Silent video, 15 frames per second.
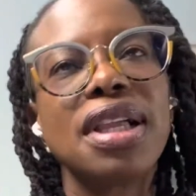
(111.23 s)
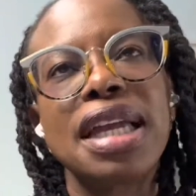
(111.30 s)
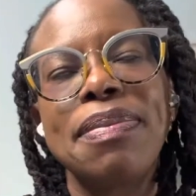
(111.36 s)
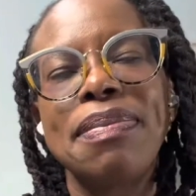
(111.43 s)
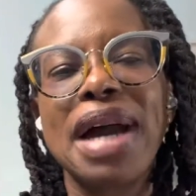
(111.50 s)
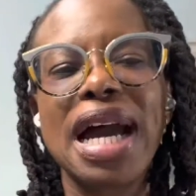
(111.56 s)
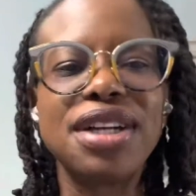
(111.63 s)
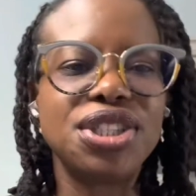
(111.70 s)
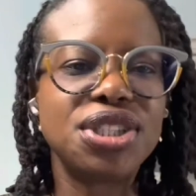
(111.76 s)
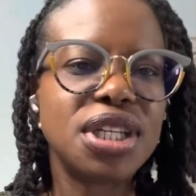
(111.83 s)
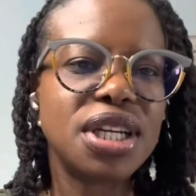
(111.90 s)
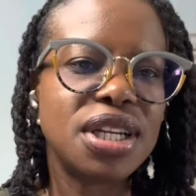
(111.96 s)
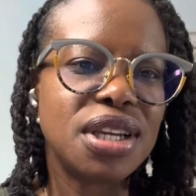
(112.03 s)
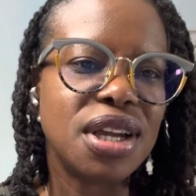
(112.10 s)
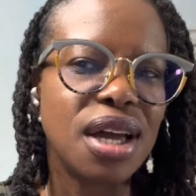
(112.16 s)

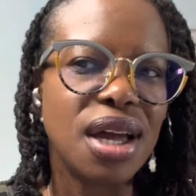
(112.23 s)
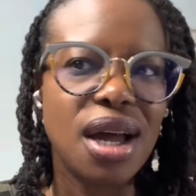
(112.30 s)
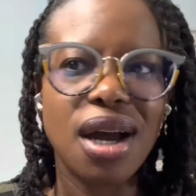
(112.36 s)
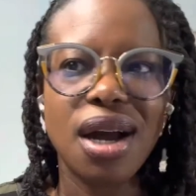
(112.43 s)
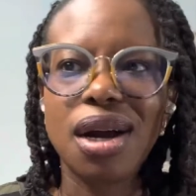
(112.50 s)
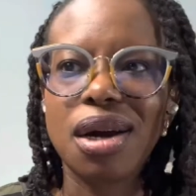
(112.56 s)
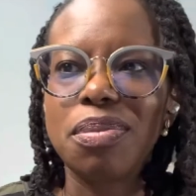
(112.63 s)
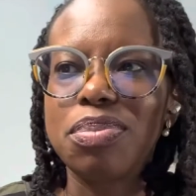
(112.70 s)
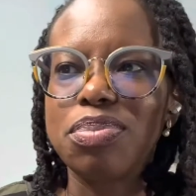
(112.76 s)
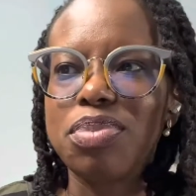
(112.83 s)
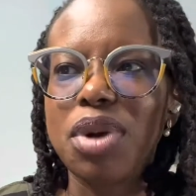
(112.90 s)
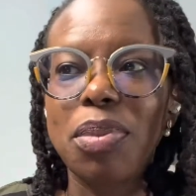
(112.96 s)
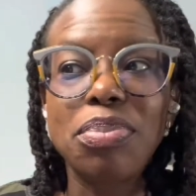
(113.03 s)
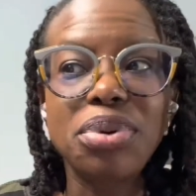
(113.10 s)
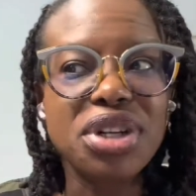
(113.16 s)
Imagine a
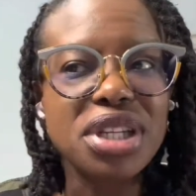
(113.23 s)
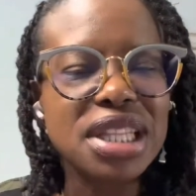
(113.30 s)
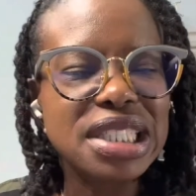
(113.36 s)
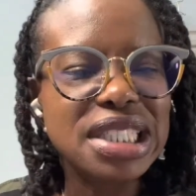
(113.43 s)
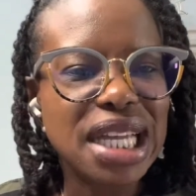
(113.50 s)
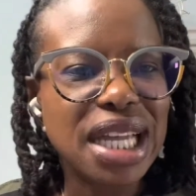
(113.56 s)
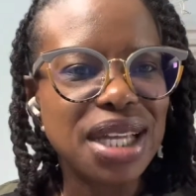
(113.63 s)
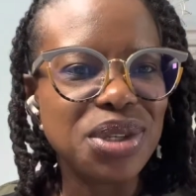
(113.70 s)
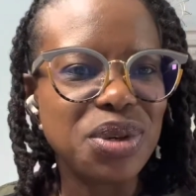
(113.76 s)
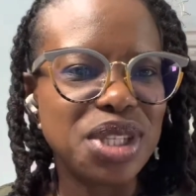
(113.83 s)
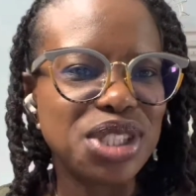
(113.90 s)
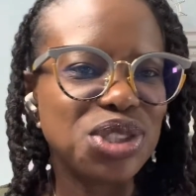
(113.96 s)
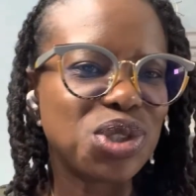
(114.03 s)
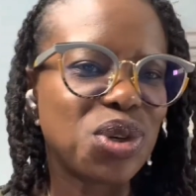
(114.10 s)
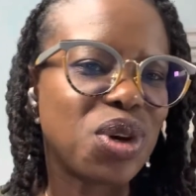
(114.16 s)
birthday you
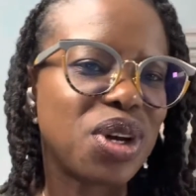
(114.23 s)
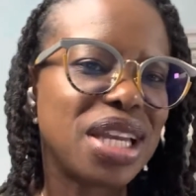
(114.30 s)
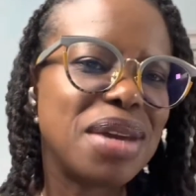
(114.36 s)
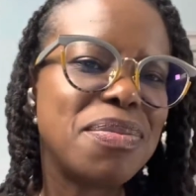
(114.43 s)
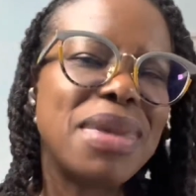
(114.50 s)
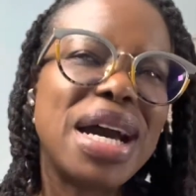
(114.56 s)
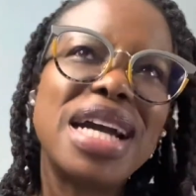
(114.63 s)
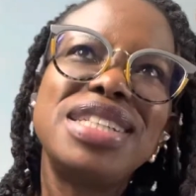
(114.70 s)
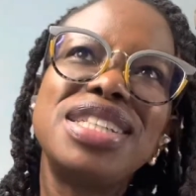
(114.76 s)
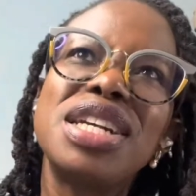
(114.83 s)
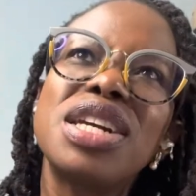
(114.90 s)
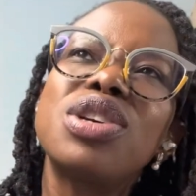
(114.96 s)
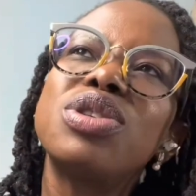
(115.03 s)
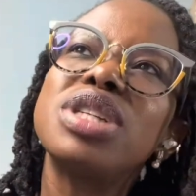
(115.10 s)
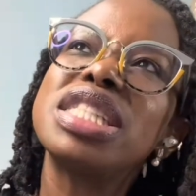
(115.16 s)
enjoyed. Imagine
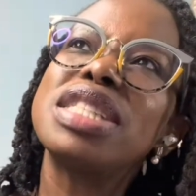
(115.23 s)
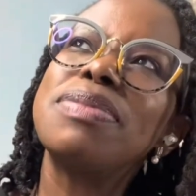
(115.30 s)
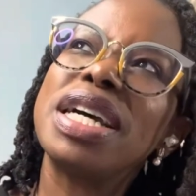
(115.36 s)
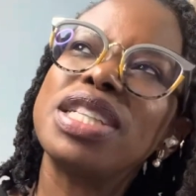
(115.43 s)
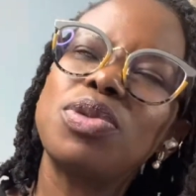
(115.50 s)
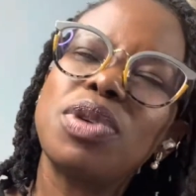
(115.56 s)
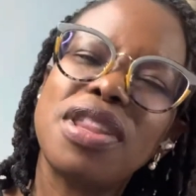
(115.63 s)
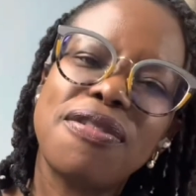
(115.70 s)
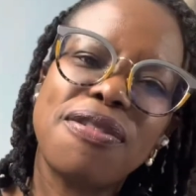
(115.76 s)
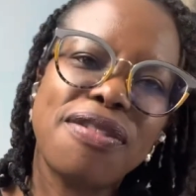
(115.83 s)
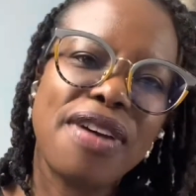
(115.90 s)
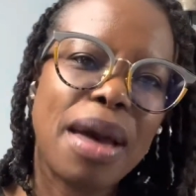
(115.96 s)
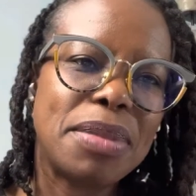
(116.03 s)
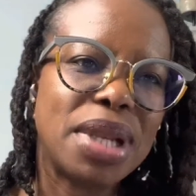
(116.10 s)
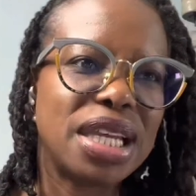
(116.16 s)
Christmas with the
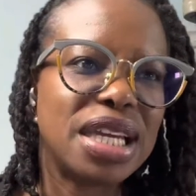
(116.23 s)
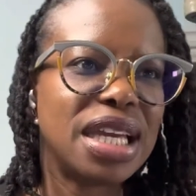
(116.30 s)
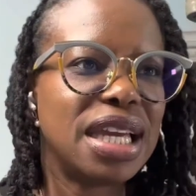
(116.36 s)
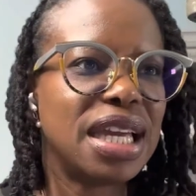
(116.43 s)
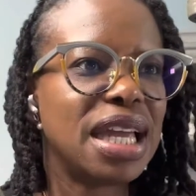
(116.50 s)
family.